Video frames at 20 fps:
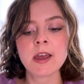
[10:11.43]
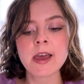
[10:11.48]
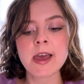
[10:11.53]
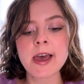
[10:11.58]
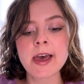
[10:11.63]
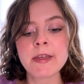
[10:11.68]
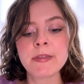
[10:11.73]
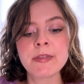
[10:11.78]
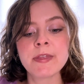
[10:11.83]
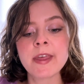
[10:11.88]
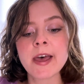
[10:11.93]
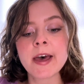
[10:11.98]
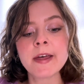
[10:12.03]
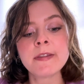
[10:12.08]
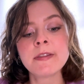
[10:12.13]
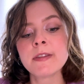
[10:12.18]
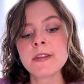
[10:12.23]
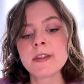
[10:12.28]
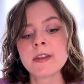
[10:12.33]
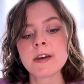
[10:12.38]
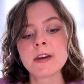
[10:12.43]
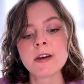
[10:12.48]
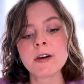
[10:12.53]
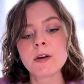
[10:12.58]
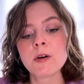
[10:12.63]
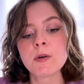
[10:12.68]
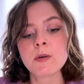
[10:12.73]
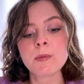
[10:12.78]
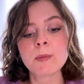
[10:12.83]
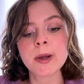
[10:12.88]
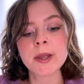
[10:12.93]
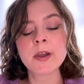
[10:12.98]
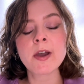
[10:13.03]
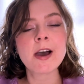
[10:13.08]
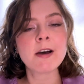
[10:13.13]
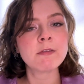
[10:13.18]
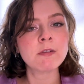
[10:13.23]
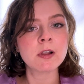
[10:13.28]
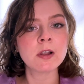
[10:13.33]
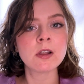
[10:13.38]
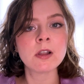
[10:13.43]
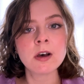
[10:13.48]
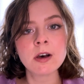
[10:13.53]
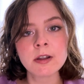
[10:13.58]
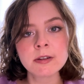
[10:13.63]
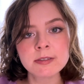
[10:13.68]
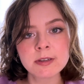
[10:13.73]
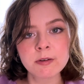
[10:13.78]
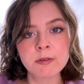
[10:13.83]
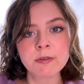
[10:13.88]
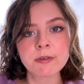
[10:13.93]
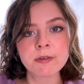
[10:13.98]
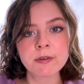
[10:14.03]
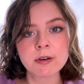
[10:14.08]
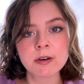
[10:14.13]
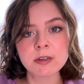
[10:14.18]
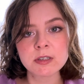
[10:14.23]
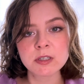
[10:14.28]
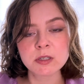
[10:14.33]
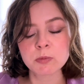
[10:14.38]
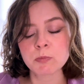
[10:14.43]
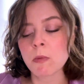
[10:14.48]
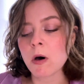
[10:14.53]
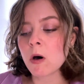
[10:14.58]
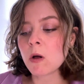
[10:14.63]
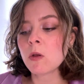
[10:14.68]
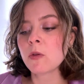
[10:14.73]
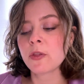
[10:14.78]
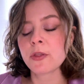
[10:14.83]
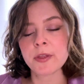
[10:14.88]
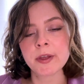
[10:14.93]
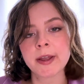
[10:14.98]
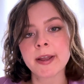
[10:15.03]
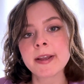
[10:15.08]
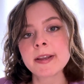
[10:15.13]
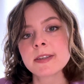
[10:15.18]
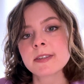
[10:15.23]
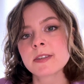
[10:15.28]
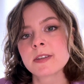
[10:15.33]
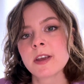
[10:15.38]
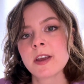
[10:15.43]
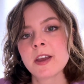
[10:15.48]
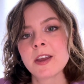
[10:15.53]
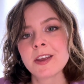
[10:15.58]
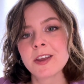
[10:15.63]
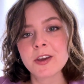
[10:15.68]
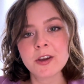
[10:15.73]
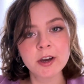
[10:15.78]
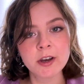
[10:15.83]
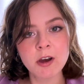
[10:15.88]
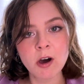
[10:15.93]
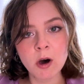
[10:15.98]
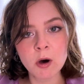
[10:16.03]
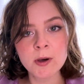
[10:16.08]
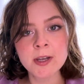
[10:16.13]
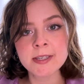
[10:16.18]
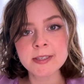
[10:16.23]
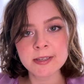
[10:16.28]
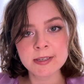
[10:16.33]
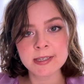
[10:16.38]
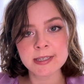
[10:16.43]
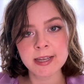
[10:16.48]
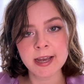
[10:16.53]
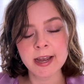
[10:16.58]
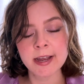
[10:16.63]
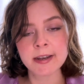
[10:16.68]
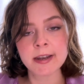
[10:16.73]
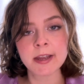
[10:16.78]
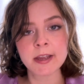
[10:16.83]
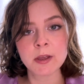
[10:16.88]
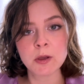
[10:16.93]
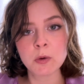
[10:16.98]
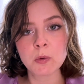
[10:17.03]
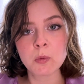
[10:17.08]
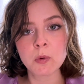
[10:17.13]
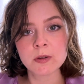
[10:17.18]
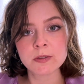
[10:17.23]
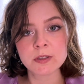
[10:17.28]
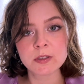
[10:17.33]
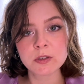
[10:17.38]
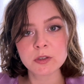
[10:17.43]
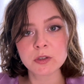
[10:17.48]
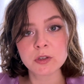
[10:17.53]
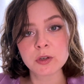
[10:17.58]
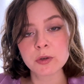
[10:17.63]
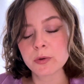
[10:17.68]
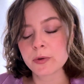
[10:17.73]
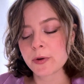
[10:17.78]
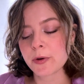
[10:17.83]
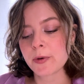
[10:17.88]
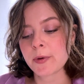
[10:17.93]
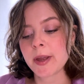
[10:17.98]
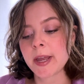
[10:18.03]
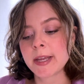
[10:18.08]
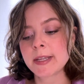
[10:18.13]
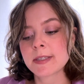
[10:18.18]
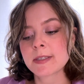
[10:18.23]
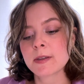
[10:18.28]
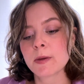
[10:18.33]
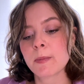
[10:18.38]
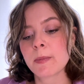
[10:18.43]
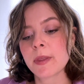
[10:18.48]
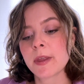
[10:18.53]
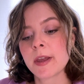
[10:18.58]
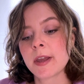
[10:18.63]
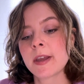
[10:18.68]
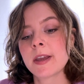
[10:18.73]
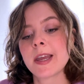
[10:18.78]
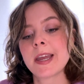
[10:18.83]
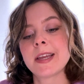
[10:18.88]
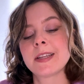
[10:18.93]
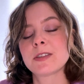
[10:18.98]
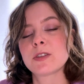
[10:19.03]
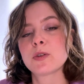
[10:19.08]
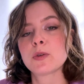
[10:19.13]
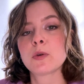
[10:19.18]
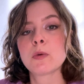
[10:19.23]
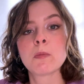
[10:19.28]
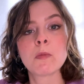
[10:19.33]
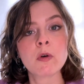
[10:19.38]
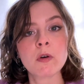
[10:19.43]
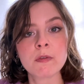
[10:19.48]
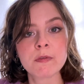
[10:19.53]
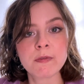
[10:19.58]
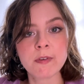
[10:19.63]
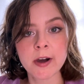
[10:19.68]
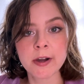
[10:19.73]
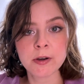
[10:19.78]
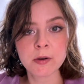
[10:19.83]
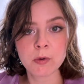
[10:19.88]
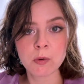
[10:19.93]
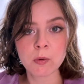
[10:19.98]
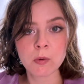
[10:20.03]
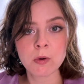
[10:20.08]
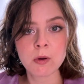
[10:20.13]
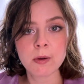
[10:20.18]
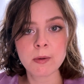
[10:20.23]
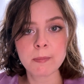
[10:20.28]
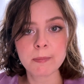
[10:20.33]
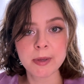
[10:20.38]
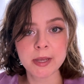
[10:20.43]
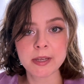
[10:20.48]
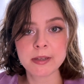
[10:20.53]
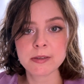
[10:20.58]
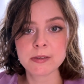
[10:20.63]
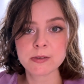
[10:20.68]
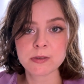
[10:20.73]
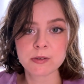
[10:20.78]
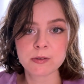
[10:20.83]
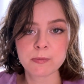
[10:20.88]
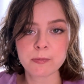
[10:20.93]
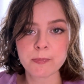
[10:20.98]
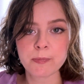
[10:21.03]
And then when you have a lot of small things, you can always decide that you want to create something into a more final piece.